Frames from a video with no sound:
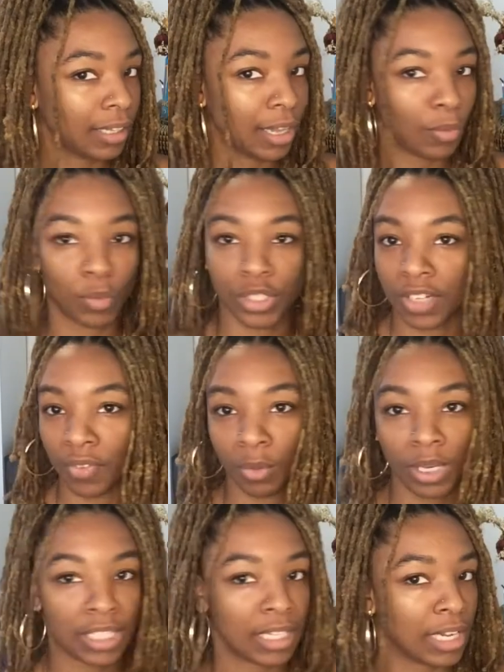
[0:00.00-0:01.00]
And whichever
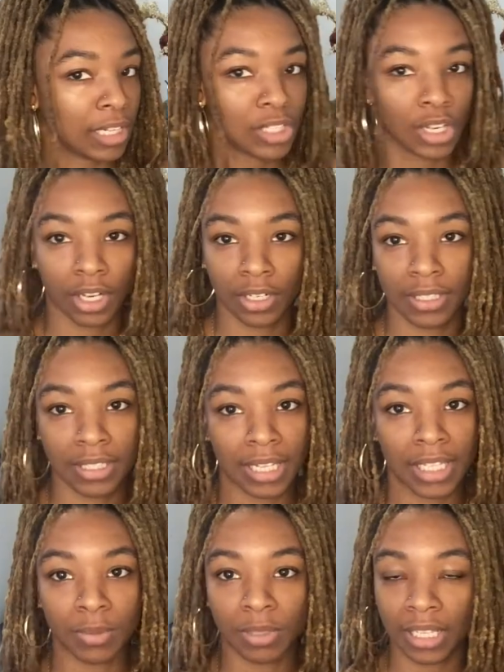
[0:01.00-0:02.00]
way the neck turns,
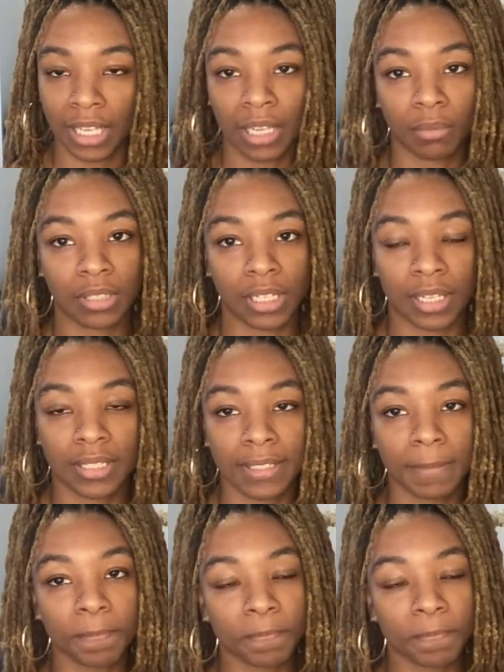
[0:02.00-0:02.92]
that's what the head does.